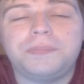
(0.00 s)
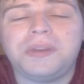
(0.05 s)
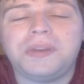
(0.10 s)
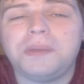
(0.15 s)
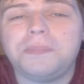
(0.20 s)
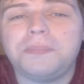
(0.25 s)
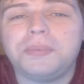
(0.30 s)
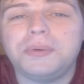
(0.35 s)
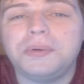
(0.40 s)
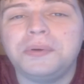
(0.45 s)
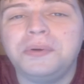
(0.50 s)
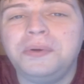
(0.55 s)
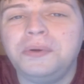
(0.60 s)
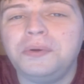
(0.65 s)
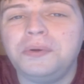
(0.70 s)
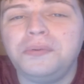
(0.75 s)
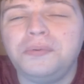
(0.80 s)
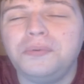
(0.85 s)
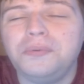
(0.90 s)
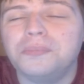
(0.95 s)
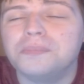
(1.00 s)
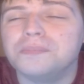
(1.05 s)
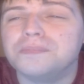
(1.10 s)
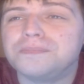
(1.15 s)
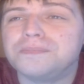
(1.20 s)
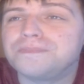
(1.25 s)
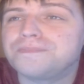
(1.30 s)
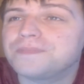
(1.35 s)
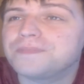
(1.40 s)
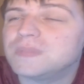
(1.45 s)
people who,
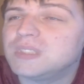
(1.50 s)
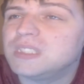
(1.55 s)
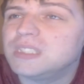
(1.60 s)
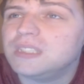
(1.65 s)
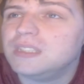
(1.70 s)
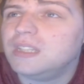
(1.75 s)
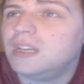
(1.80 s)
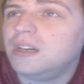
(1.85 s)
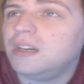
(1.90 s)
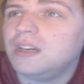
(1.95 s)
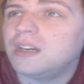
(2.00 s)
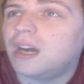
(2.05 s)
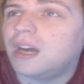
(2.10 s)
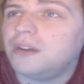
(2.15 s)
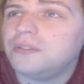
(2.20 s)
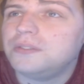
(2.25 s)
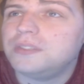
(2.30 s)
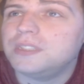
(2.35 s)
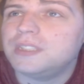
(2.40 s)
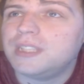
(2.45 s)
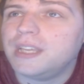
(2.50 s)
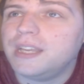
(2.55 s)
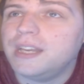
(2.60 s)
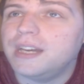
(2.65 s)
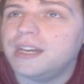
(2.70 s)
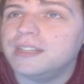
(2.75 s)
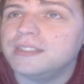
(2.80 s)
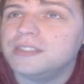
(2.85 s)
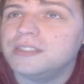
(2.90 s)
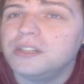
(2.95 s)
well, how to say
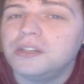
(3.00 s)
that,